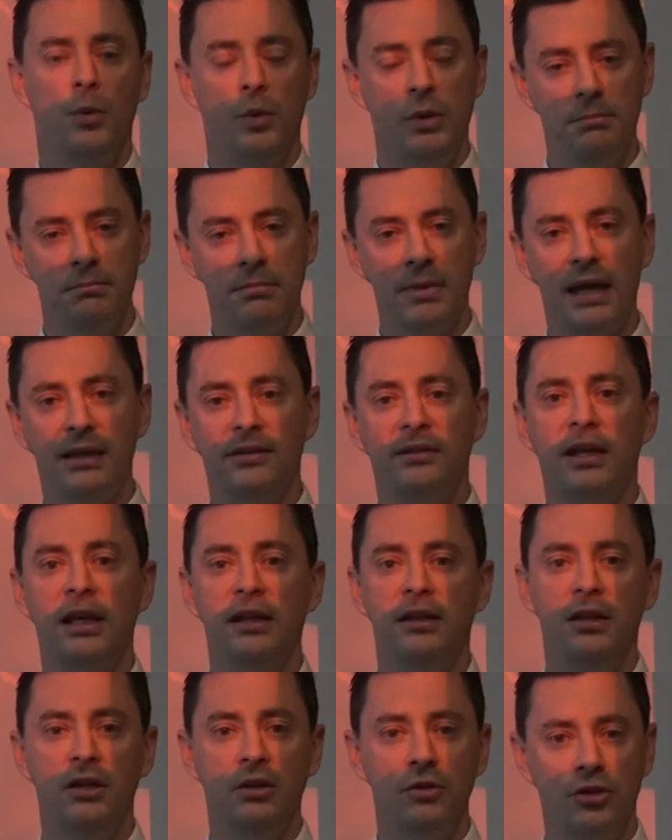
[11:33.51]
We must
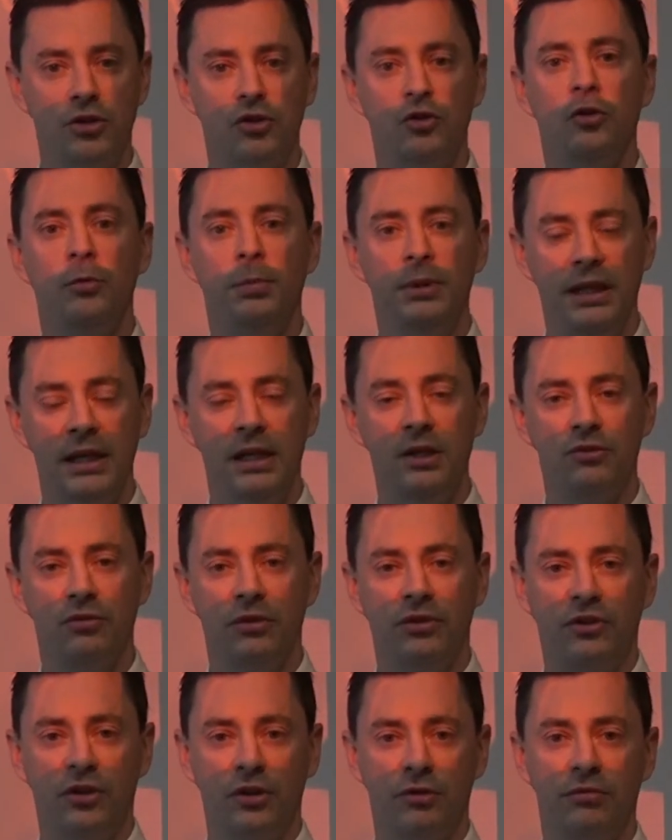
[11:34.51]
get the insurable
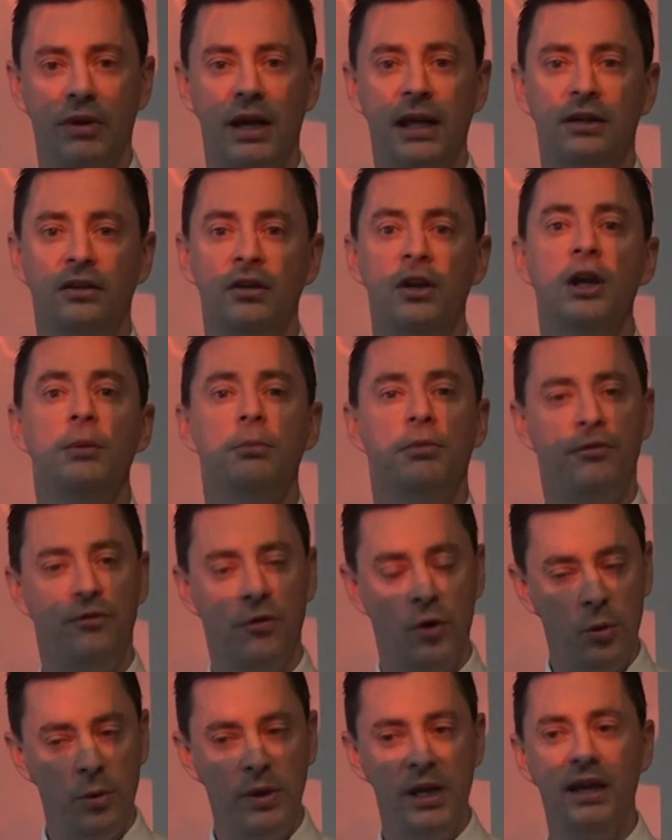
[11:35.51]
interest correct
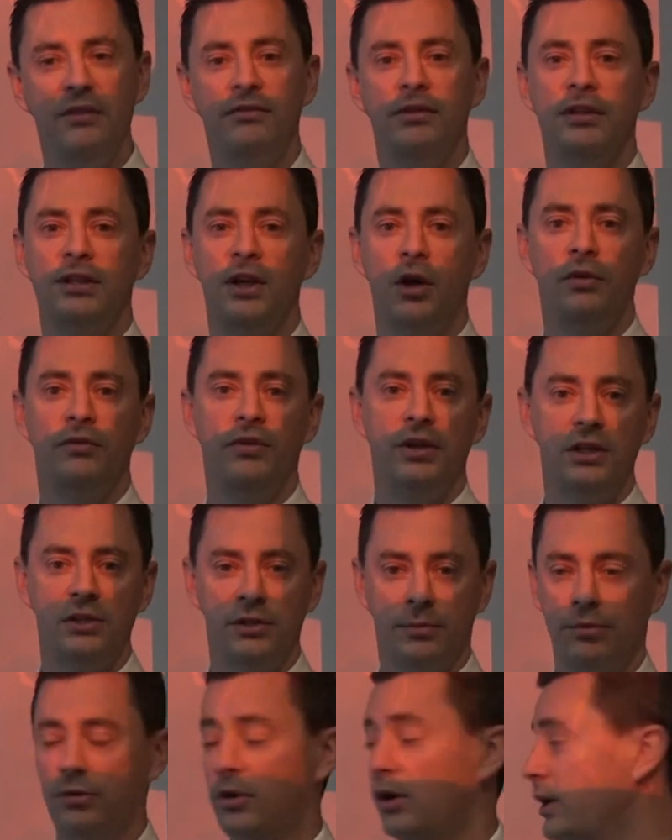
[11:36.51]
before we even delve
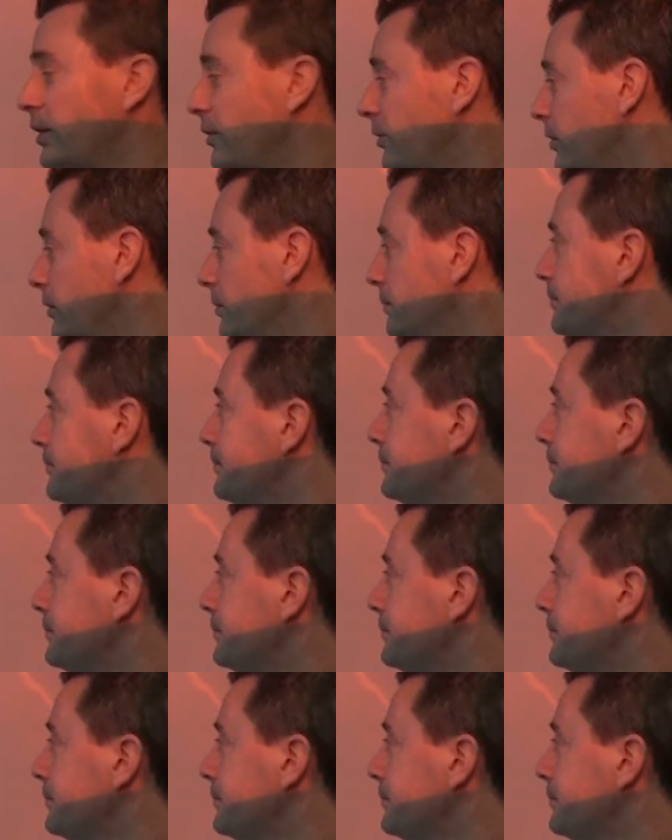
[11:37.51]
into price.